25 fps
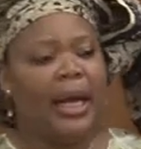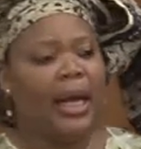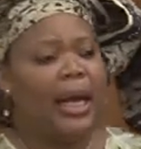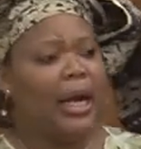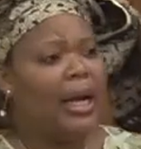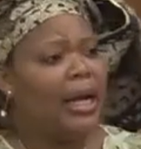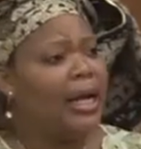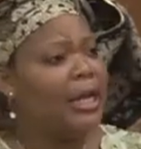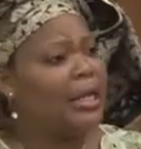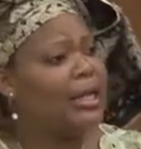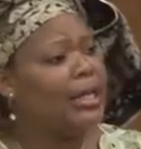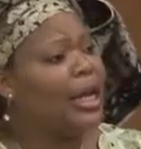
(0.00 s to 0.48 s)

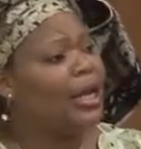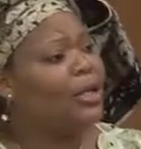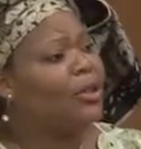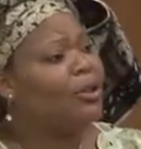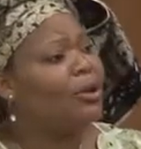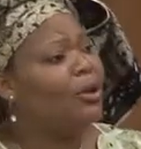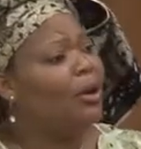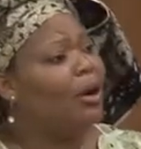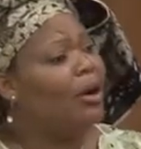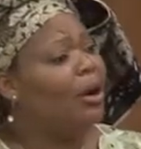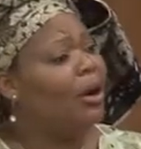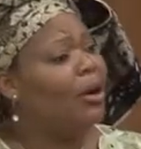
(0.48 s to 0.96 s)
And I said
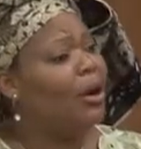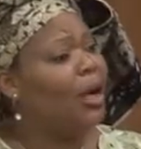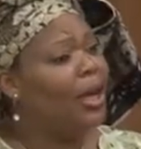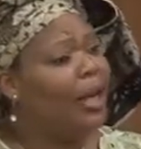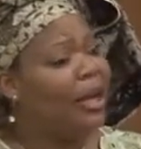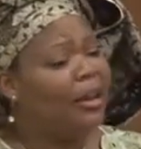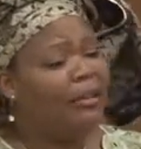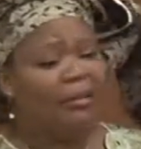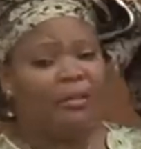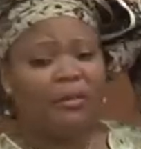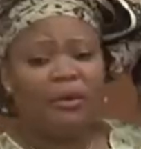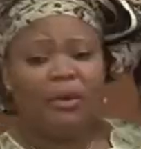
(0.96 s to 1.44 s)
to her,
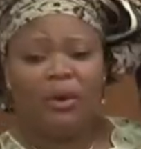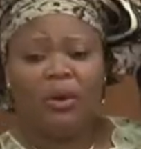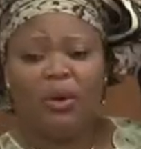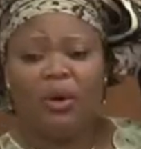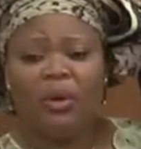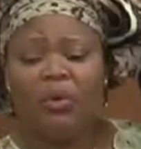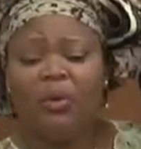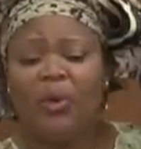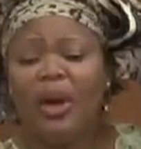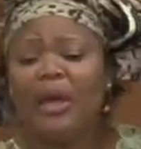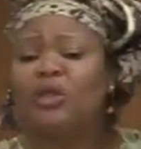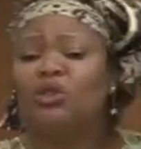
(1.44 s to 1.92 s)
Olive,
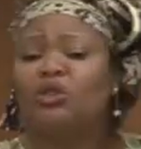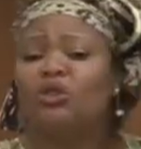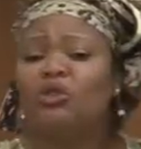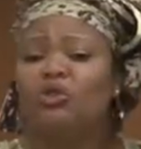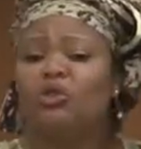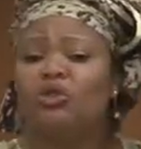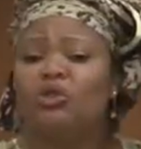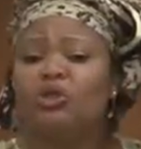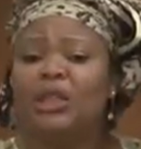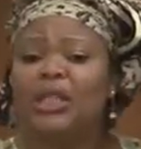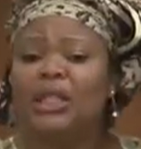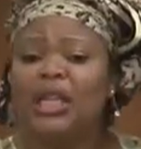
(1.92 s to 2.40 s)
what do
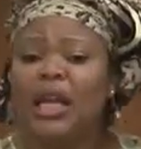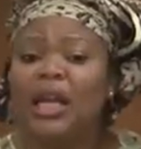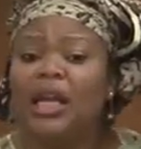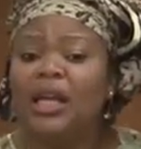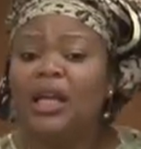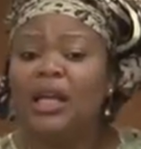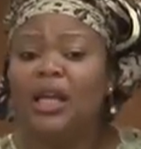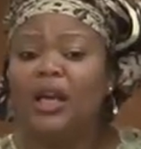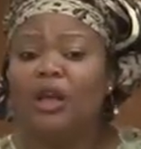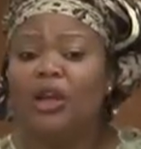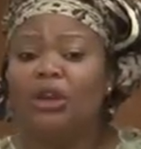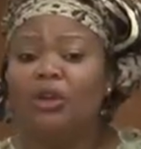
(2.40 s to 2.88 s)
you
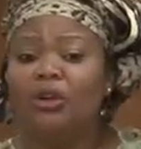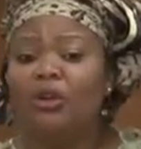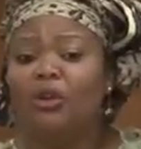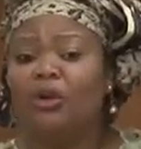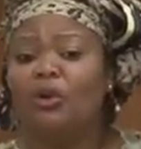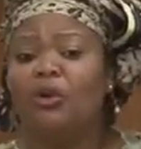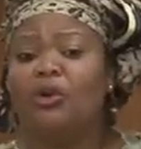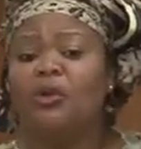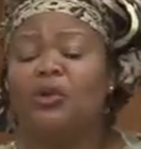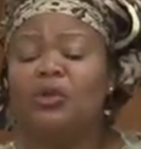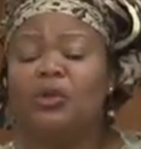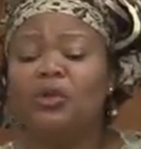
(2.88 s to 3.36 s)
think you're
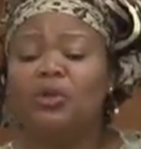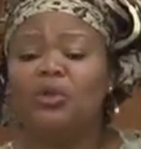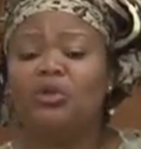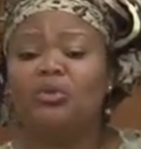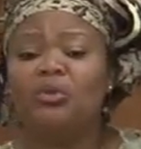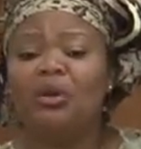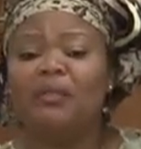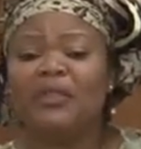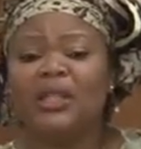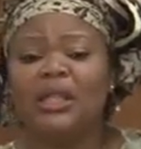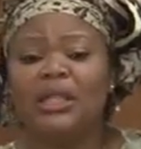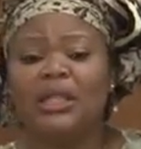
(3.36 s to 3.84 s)
going to do
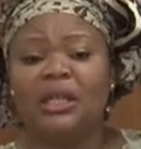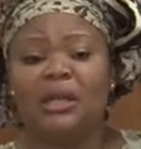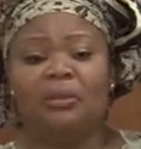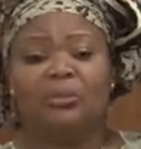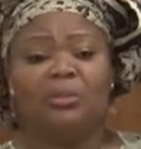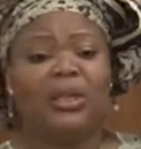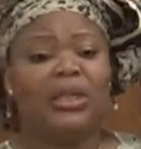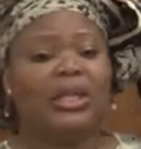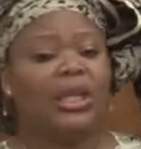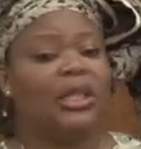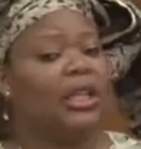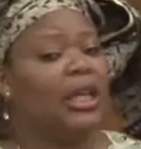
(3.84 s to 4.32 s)
with the
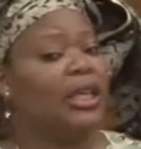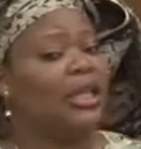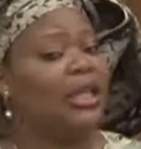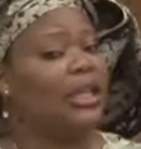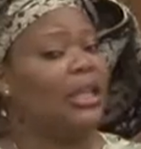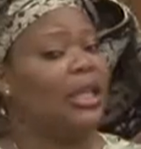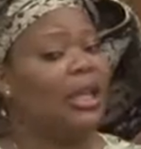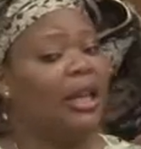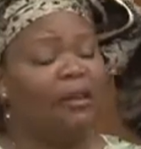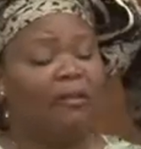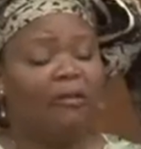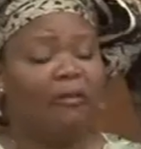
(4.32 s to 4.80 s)
statement says
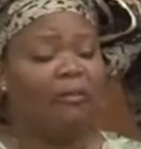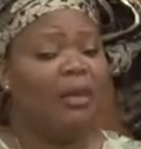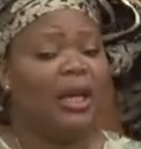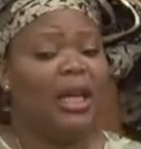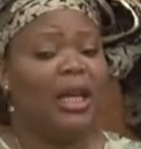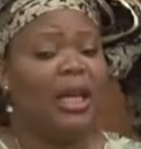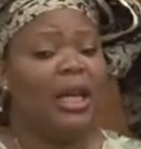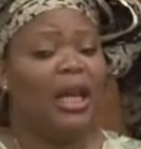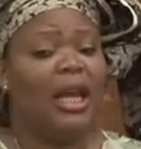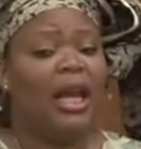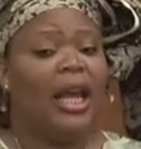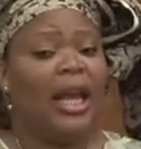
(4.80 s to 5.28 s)
just give
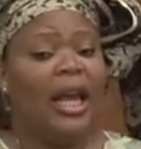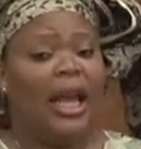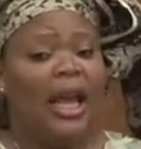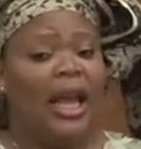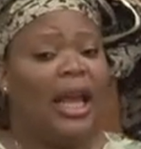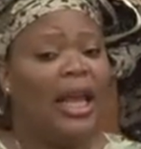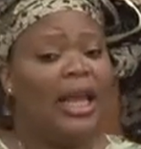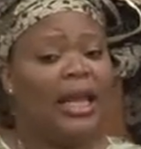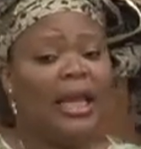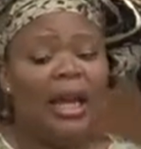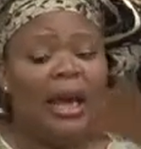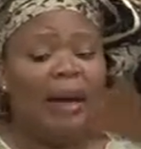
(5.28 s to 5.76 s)
me
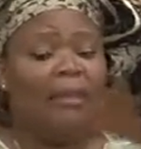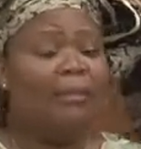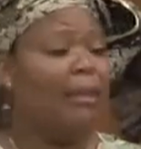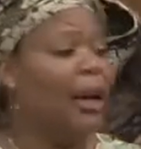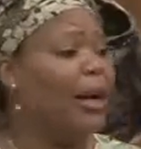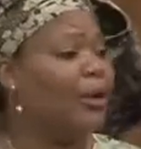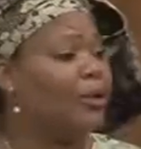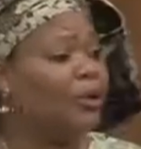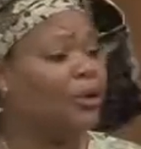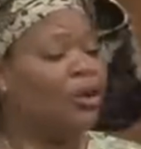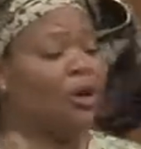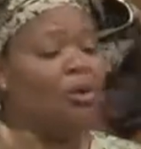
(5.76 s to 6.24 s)
any
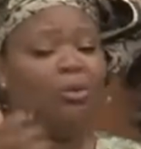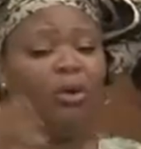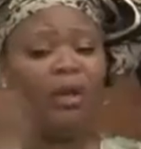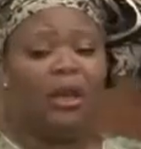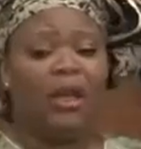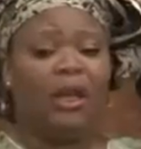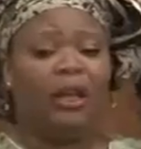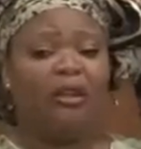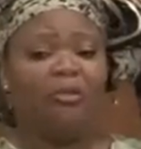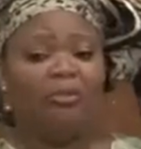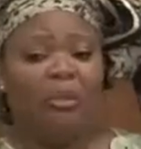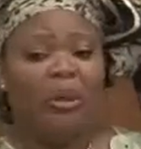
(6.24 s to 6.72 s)
amount,
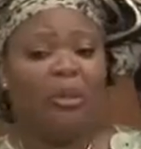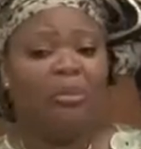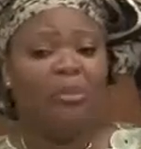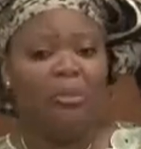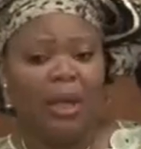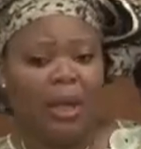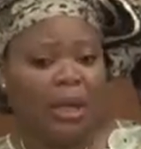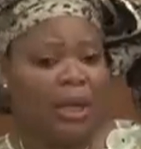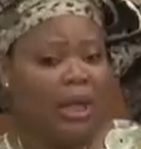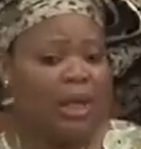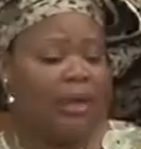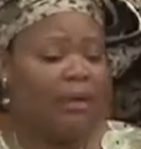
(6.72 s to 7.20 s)
someone gave me
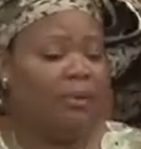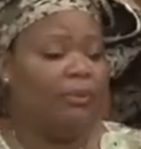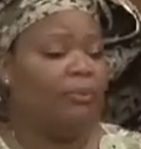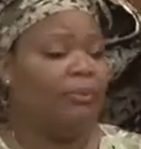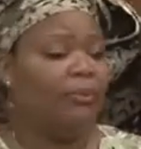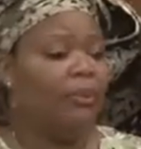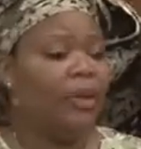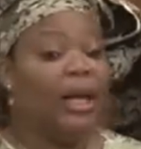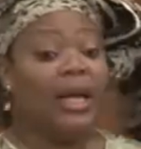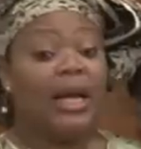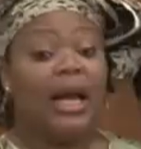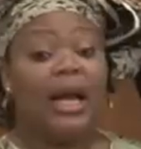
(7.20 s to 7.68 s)
money.
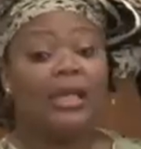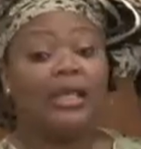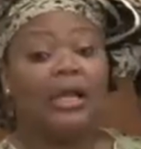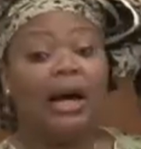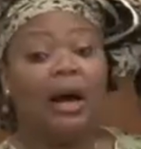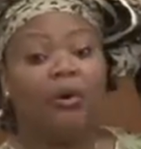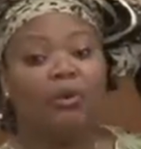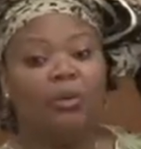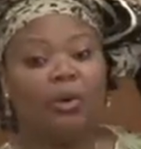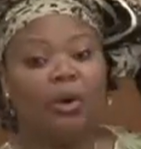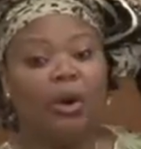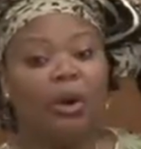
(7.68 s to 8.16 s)
And that's
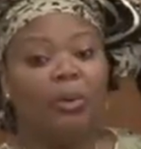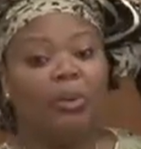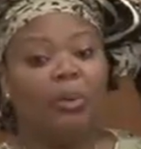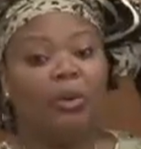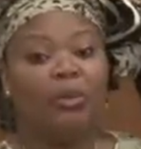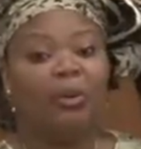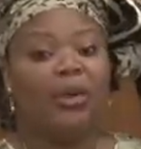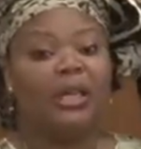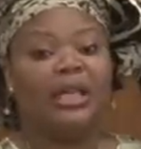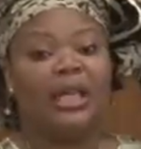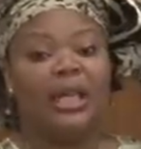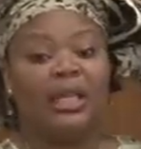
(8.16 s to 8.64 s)
how we
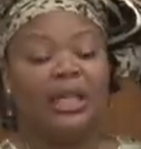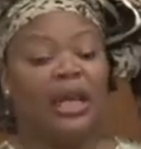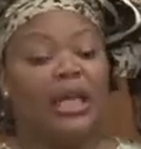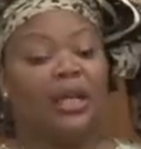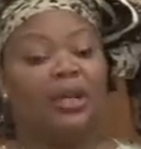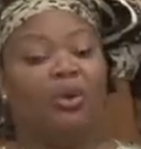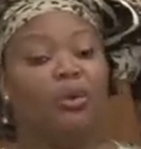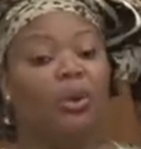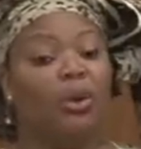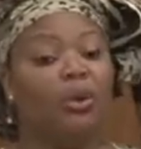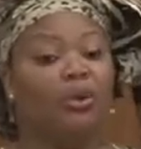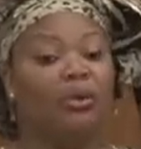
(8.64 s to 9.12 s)
operated.
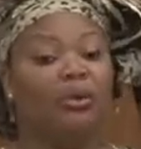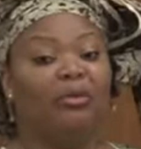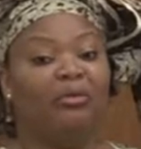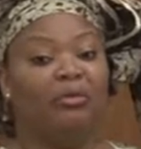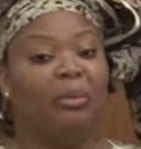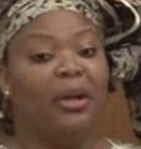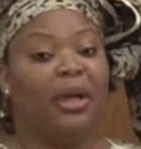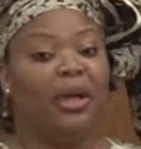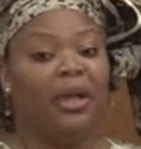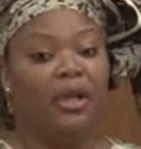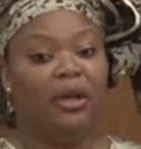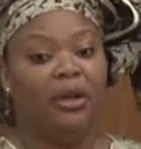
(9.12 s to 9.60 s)
Anyone with
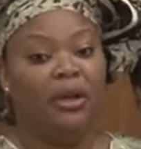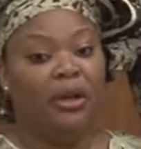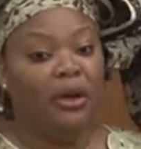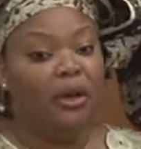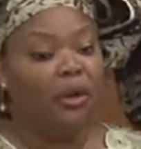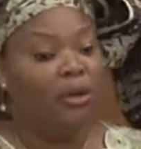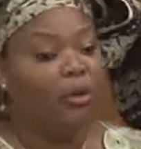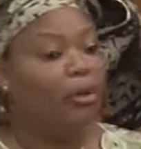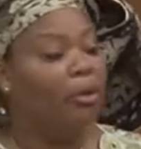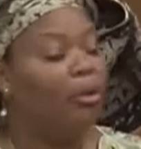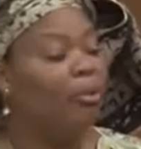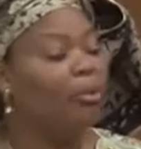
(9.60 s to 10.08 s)
money
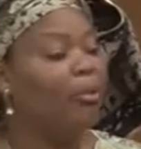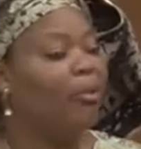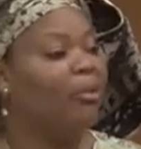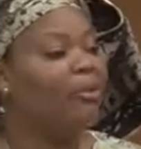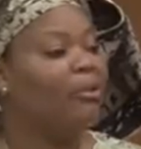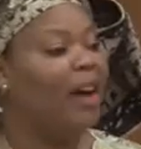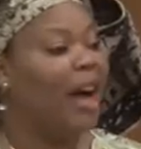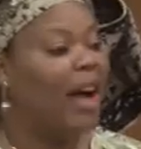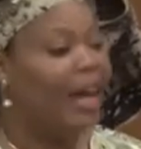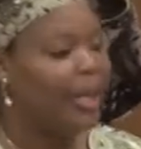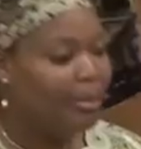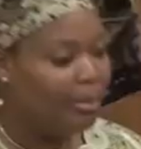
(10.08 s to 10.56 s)
will
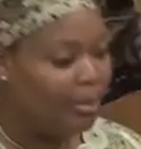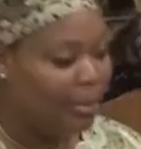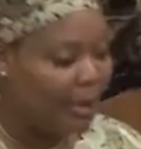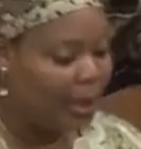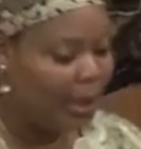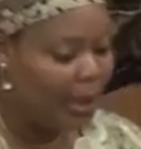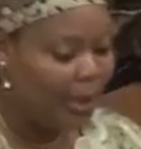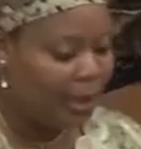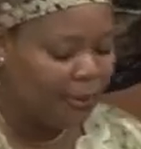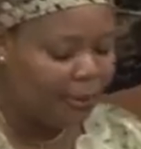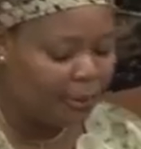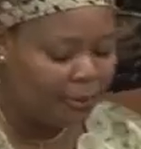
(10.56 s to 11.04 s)
provide
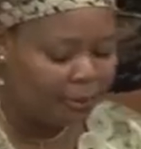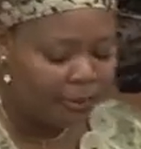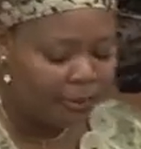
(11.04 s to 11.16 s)
money.